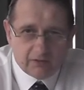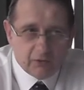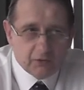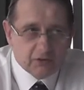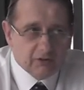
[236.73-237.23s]

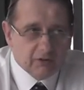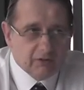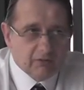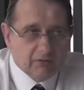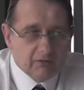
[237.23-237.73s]
use
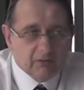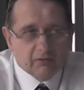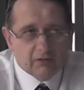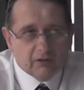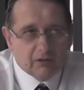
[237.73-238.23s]

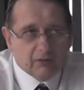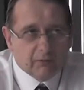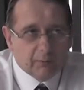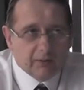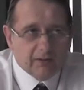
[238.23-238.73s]
of
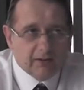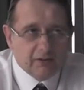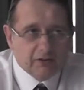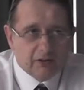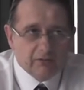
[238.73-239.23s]
the building
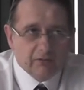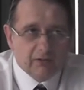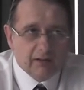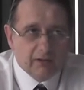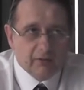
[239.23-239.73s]
in general,
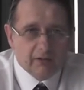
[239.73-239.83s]
how the